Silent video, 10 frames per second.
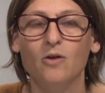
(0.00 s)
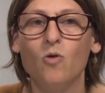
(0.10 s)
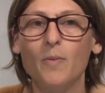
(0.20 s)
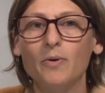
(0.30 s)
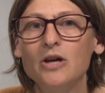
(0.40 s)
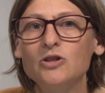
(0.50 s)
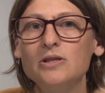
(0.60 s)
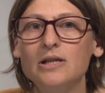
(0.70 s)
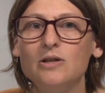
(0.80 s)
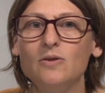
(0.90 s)

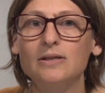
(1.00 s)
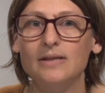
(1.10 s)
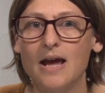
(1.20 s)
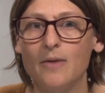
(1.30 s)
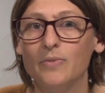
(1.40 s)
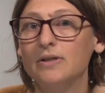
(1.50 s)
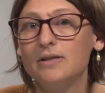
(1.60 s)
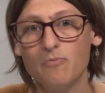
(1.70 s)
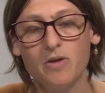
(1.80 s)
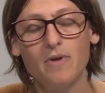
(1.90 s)
Corporations can do the same
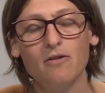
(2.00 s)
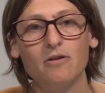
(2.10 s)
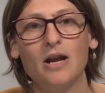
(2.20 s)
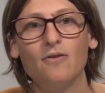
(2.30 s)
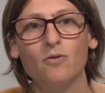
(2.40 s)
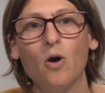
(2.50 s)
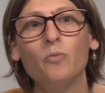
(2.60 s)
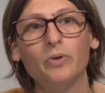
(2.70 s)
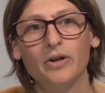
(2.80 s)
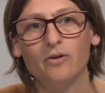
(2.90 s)
simply by creating their
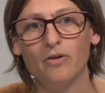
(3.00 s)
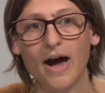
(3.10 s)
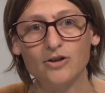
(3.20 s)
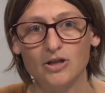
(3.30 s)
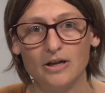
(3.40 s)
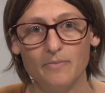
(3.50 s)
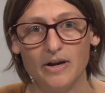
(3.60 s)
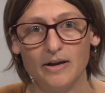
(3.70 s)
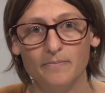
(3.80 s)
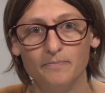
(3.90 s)
own political action
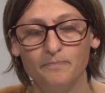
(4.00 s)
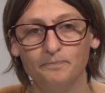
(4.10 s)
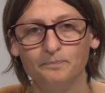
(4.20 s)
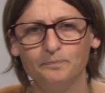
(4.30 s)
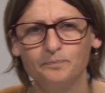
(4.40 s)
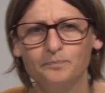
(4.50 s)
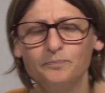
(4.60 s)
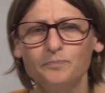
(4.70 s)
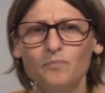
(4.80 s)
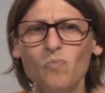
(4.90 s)
committee.
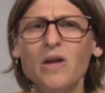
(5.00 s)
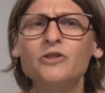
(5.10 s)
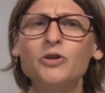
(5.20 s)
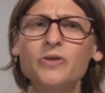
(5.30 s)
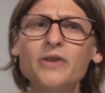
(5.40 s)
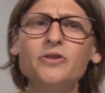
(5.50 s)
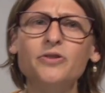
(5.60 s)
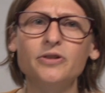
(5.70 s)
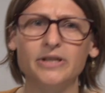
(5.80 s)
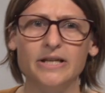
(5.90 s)
In
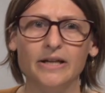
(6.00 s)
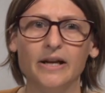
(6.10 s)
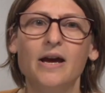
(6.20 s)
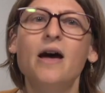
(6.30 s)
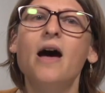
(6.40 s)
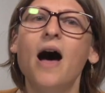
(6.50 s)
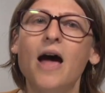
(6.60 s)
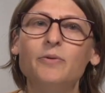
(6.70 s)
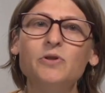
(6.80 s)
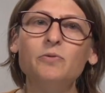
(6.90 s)
2013,
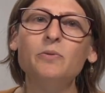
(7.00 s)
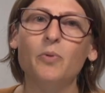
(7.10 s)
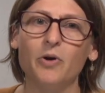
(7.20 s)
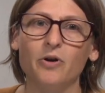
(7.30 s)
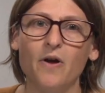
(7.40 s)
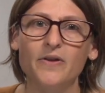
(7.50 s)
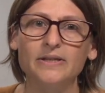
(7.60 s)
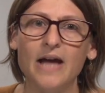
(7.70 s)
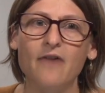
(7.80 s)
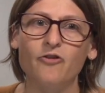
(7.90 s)
I was a reporter on the
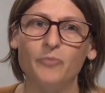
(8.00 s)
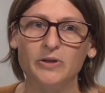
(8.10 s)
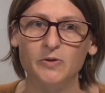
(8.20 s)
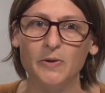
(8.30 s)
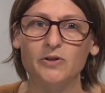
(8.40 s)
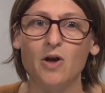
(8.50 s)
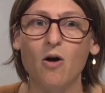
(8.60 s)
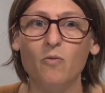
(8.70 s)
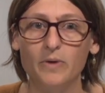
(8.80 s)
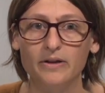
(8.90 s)
staff of Pittsburgh's
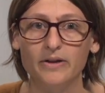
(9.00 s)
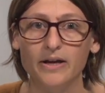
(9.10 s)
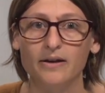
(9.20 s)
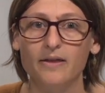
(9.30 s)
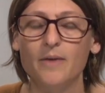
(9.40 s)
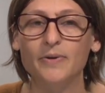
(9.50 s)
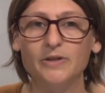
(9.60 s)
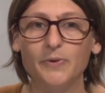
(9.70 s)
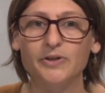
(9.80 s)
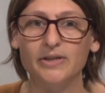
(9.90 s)
alt weekly, the
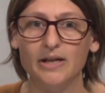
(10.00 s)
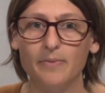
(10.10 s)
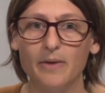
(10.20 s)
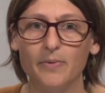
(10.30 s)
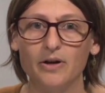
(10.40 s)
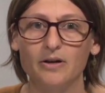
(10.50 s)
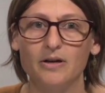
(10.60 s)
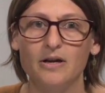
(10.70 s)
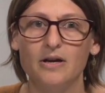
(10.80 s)
Pittsburgh City paper.